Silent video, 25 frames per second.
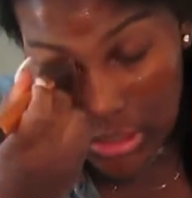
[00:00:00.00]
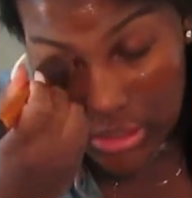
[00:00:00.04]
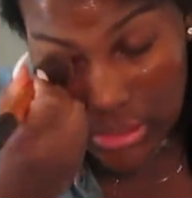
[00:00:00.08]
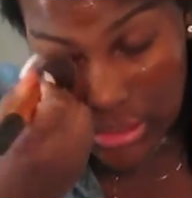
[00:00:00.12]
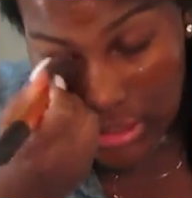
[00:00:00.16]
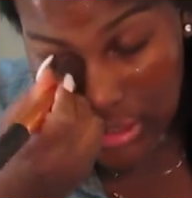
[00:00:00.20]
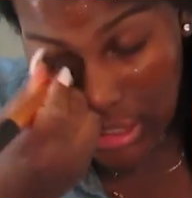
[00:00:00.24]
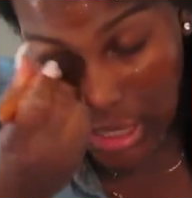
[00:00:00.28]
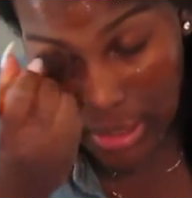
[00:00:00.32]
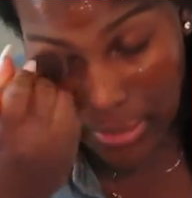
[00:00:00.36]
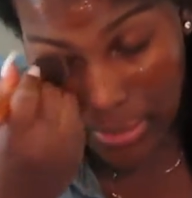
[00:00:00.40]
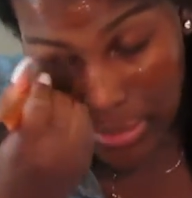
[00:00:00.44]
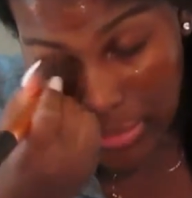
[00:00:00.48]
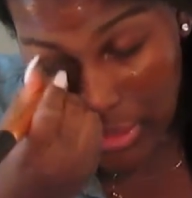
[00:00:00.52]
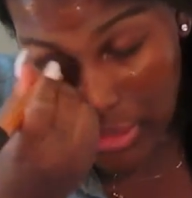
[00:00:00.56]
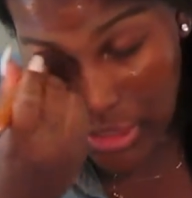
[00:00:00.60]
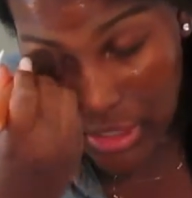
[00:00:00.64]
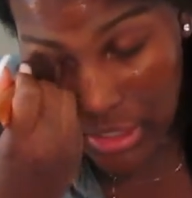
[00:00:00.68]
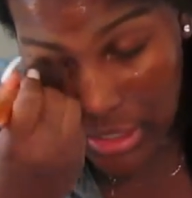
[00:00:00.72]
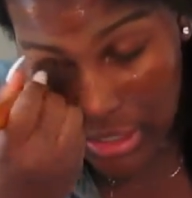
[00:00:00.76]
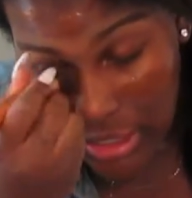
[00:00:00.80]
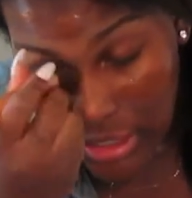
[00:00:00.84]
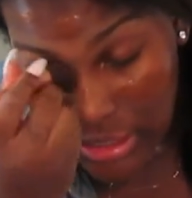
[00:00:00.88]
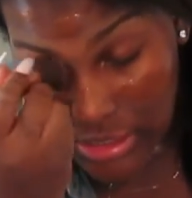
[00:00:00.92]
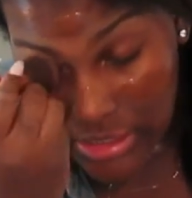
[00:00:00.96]
depth
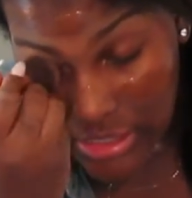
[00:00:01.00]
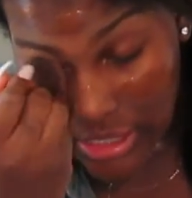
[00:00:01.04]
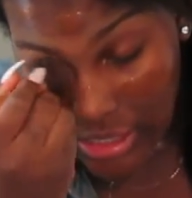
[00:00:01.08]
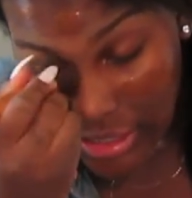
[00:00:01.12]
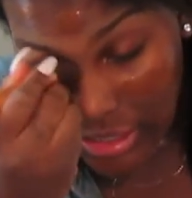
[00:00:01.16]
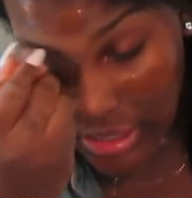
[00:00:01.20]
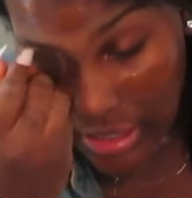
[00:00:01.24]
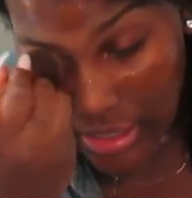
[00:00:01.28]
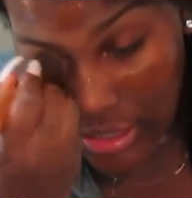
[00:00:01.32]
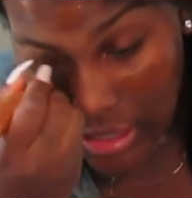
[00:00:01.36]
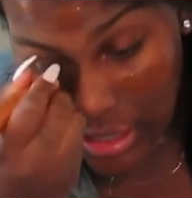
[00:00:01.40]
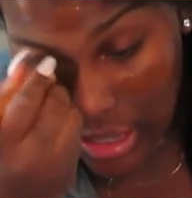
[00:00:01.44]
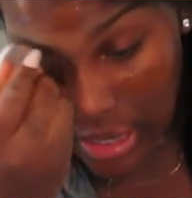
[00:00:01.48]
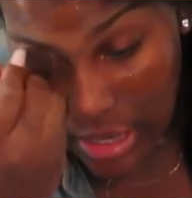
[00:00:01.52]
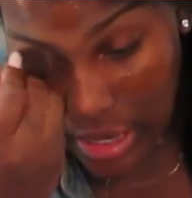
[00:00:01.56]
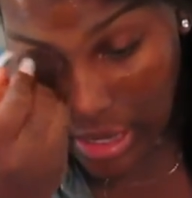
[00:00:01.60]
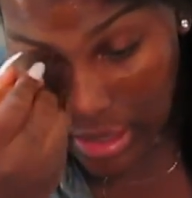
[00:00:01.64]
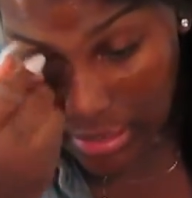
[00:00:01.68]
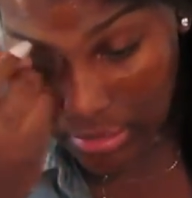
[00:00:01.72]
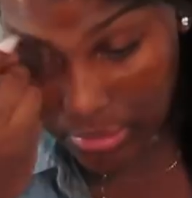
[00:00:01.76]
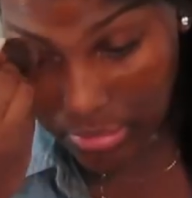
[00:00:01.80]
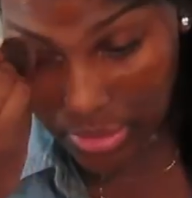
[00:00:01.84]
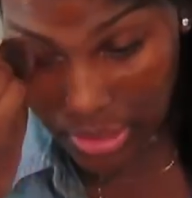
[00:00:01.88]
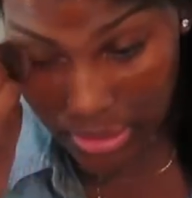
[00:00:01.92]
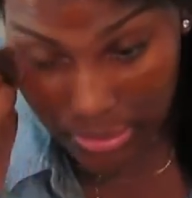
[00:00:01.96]
as I
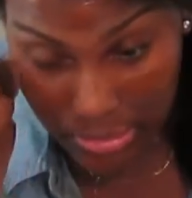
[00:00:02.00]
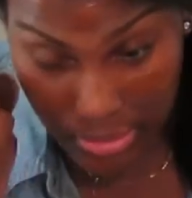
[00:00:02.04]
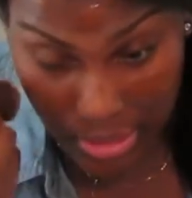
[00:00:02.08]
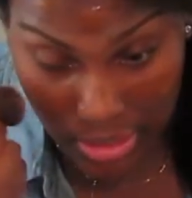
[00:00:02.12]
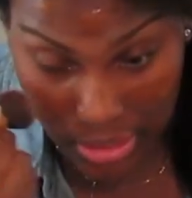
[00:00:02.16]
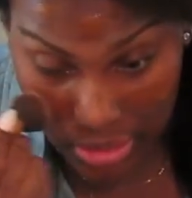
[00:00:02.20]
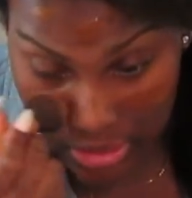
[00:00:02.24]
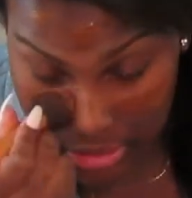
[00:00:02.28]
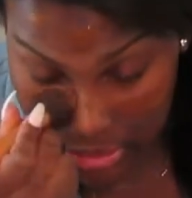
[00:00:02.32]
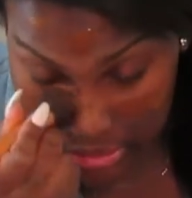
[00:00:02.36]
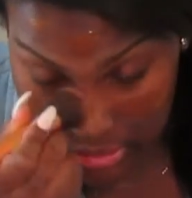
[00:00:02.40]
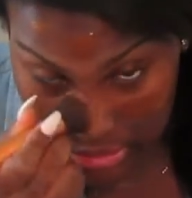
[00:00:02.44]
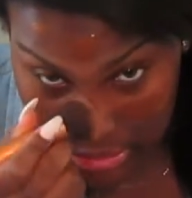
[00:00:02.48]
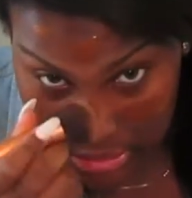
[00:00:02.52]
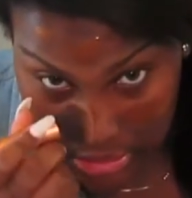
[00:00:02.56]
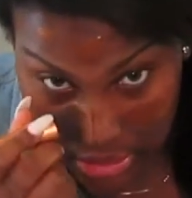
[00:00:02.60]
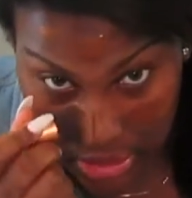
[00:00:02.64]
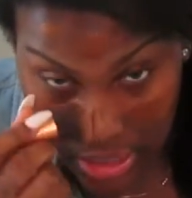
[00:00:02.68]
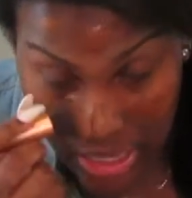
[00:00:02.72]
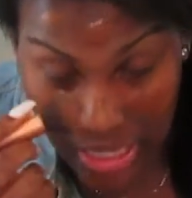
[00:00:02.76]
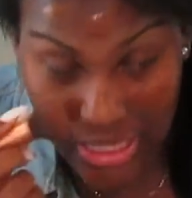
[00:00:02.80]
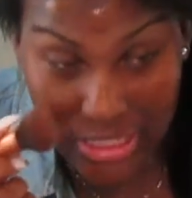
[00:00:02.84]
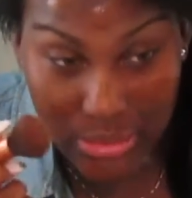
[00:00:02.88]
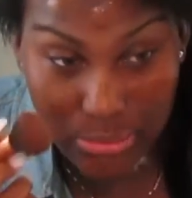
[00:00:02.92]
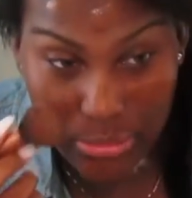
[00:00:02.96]
can be, because
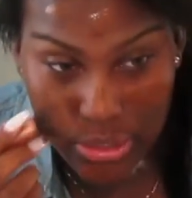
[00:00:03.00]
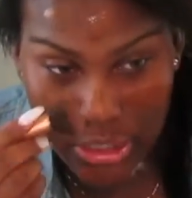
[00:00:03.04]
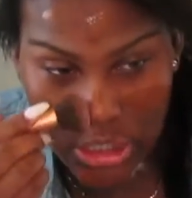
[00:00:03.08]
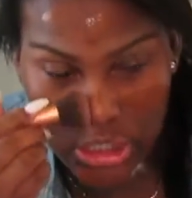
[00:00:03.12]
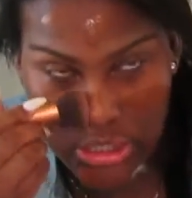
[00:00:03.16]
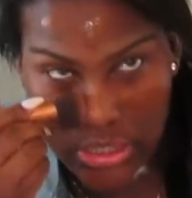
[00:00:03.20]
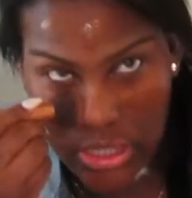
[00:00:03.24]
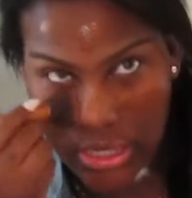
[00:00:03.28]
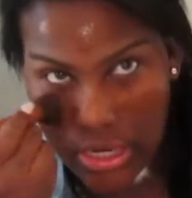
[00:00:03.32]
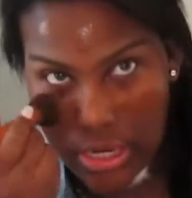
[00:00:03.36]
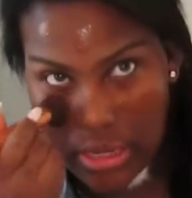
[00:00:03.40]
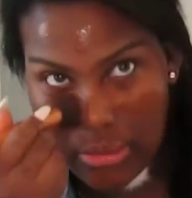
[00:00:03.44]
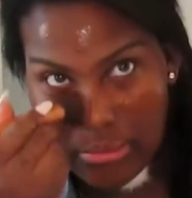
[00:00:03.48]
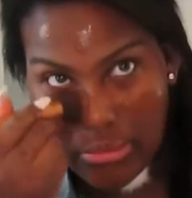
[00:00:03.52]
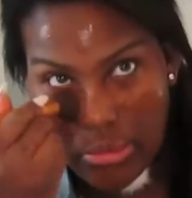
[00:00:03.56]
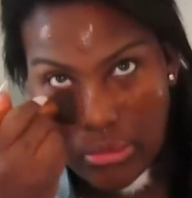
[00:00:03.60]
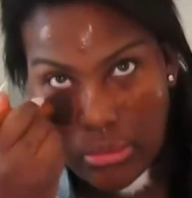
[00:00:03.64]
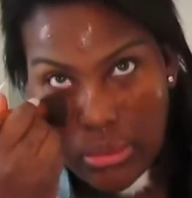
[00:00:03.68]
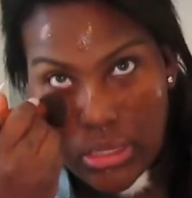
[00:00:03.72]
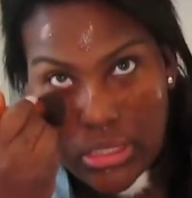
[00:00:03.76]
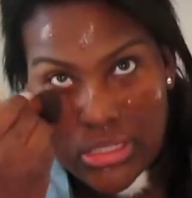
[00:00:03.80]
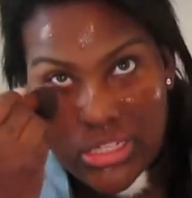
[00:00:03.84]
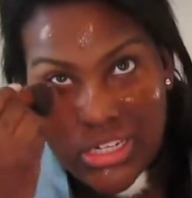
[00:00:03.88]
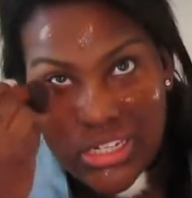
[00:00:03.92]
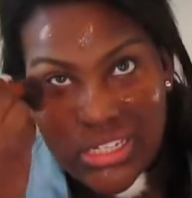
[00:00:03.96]
as much as I can be,
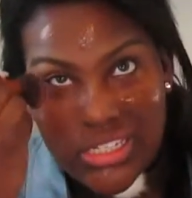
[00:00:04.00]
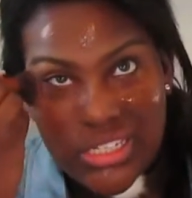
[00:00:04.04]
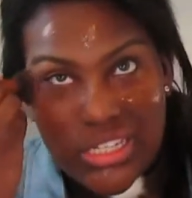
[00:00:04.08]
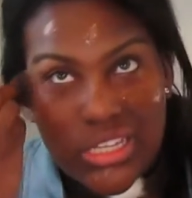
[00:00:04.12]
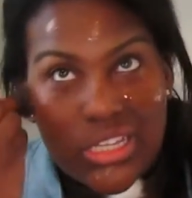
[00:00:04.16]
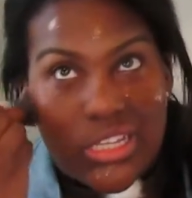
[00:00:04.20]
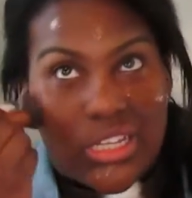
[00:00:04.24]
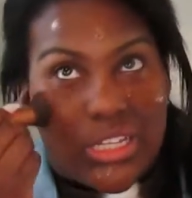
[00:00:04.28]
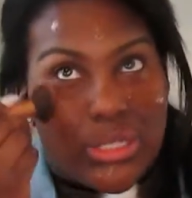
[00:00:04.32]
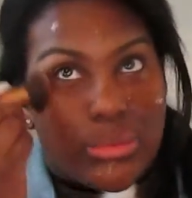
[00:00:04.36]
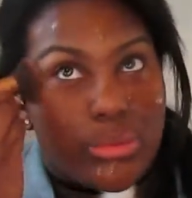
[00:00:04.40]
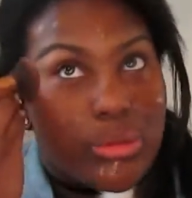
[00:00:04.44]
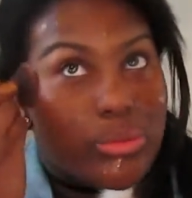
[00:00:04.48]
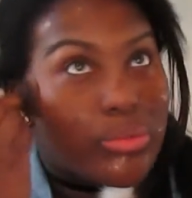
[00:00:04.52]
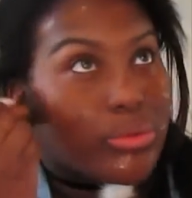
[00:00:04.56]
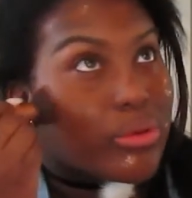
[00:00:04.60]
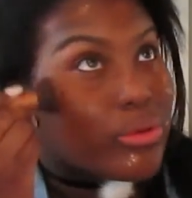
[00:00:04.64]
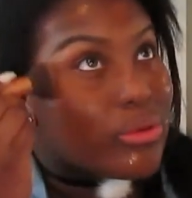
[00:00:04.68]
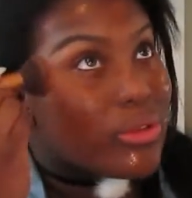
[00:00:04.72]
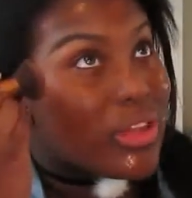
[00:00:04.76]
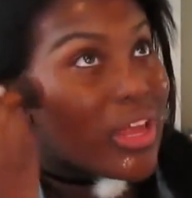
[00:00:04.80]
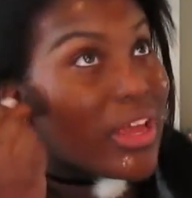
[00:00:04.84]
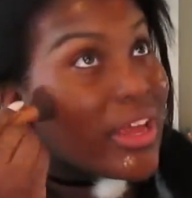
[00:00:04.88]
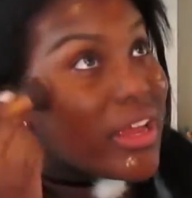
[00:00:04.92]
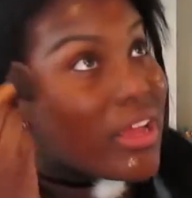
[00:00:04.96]
because I see these people
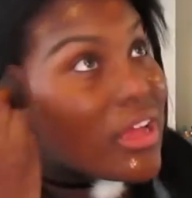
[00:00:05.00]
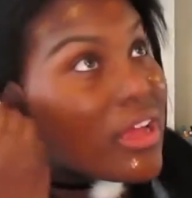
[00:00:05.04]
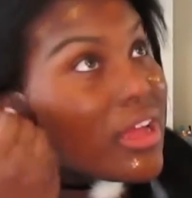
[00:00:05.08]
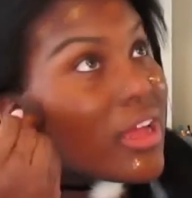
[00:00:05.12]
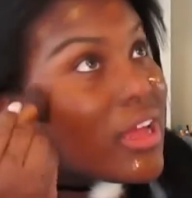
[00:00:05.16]
like